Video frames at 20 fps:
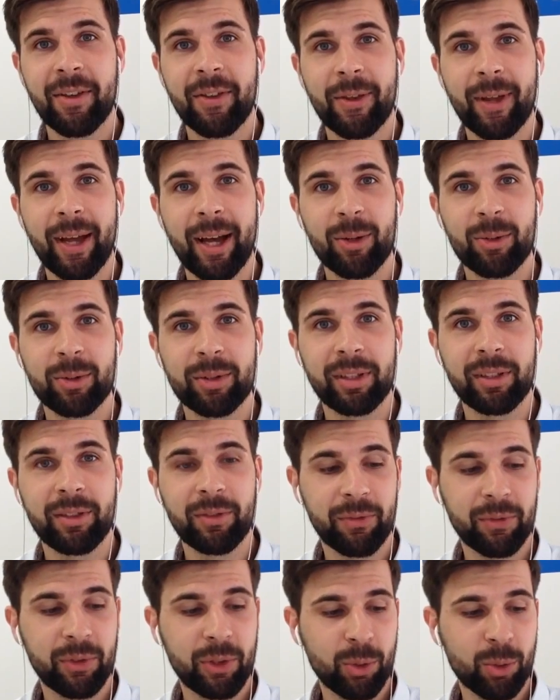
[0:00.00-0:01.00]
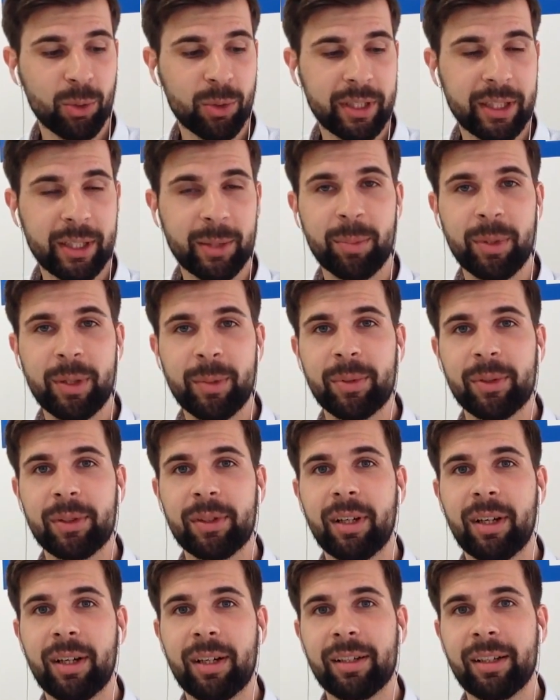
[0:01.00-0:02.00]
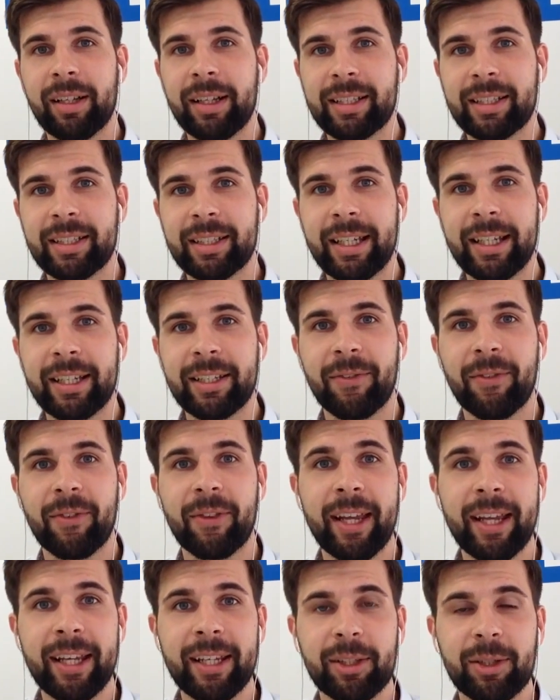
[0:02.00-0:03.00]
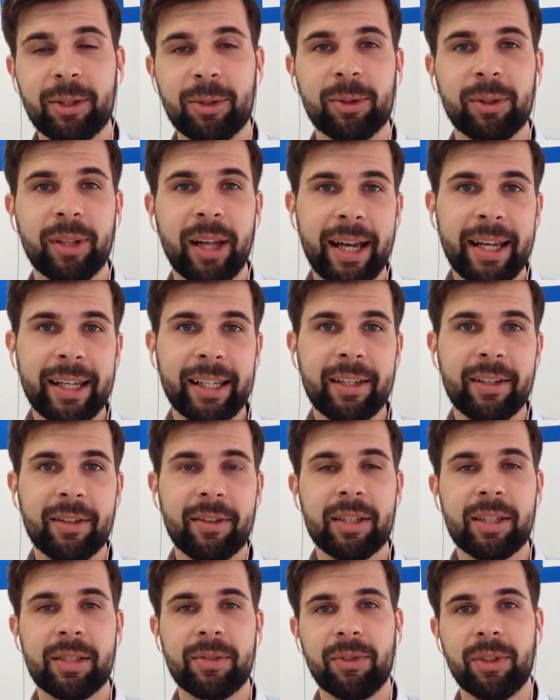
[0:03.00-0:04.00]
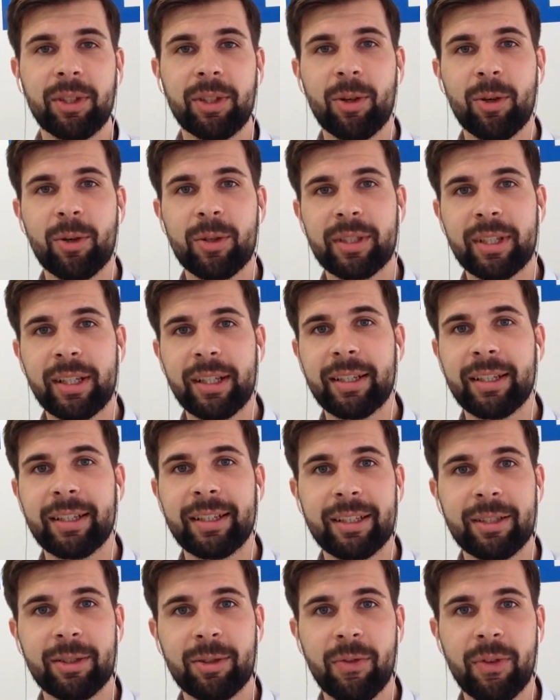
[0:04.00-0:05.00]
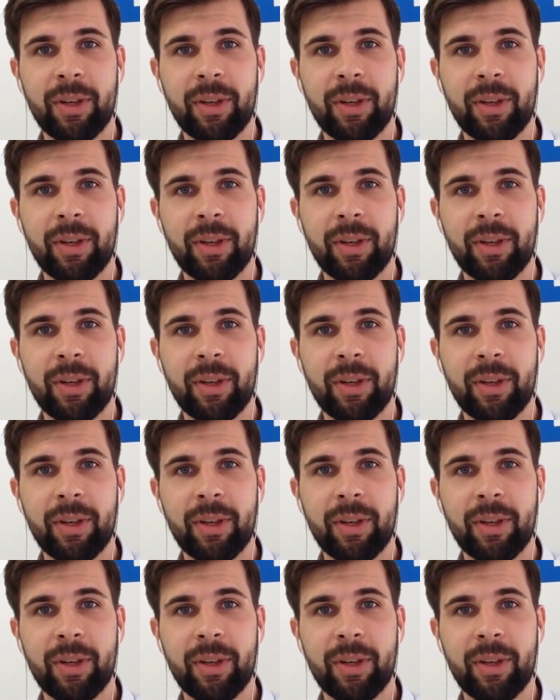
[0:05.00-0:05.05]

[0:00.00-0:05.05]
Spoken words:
100,000 views, and people are like saying thank you, liking this video, sending it to